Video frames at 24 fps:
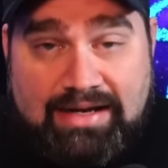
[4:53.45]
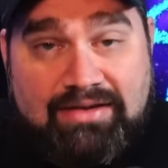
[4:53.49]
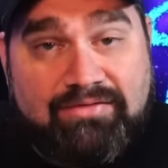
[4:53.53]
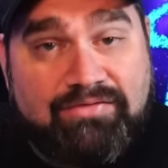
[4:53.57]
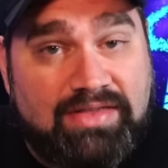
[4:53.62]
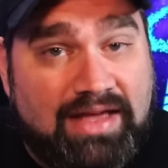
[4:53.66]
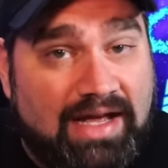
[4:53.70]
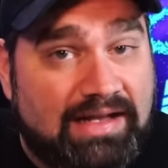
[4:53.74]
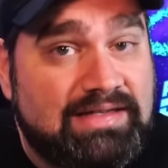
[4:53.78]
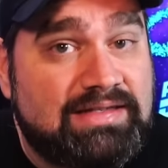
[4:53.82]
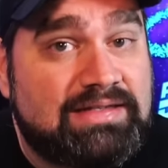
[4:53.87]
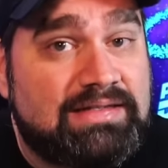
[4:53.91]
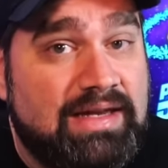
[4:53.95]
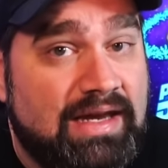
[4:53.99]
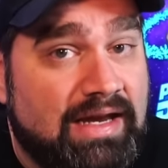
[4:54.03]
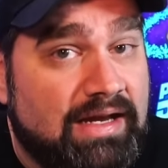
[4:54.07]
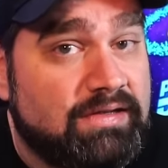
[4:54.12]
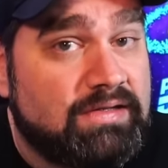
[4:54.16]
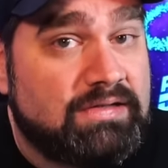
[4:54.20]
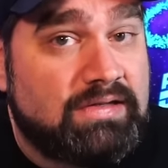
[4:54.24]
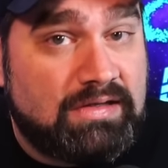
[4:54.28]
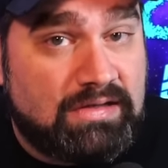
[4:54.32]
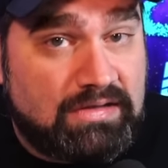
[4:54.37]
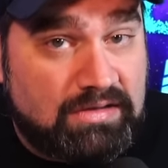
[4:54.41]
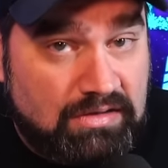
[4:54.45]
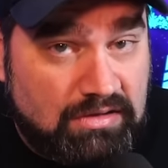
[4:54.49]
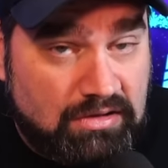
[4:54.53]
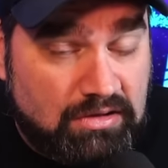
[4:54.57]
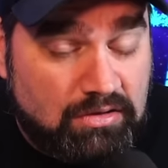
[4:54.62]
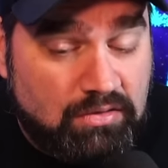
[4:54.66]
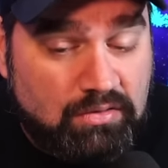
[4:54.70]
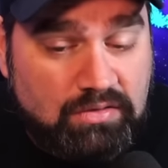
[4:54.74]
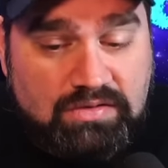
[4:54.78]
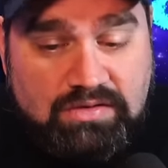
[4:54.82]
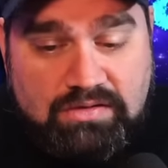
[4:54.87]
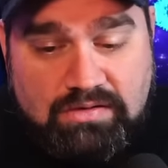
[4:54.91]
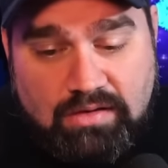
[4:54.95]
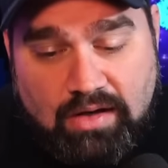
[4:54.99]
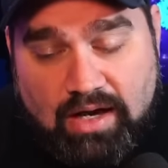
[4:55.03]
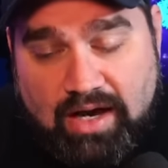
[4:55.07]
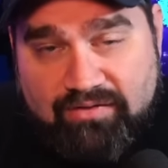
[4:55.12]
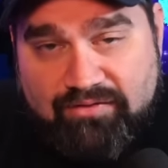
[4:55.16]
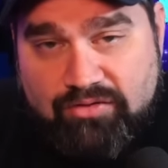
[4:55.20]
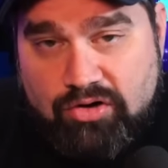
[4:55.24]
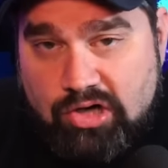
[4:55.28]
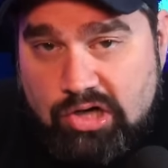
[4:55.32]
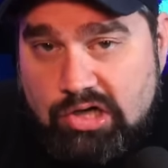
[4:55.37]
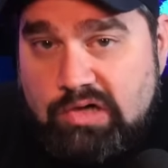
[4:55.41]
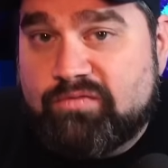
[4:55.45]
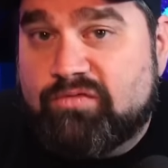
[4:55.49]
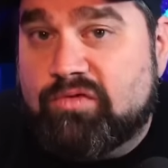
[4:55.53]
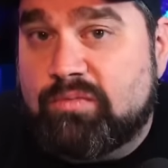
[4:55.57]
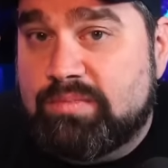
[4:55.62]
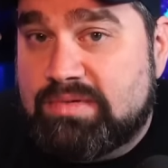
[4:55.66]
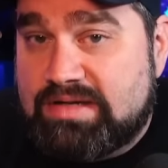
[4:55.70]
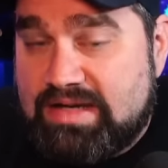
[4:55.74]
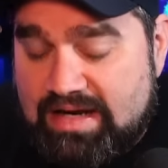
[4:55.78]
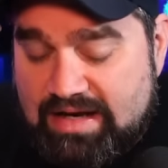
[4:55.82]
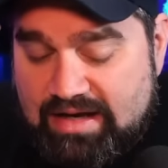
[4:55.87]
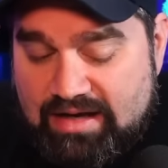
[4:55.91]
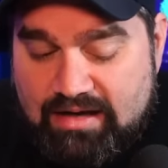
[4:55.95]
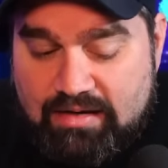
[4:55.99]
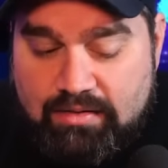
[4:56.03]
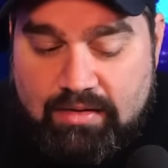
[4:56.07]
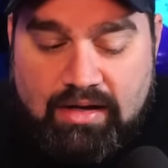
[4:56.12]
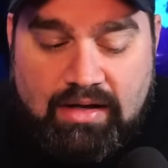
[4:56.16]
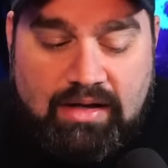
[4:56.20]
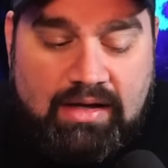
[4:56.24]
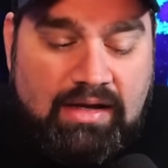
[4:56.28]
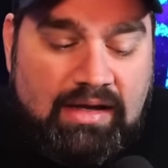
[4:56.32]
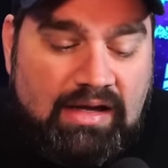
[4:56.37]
if that's Dan's excuse, I haven't heard from Dan.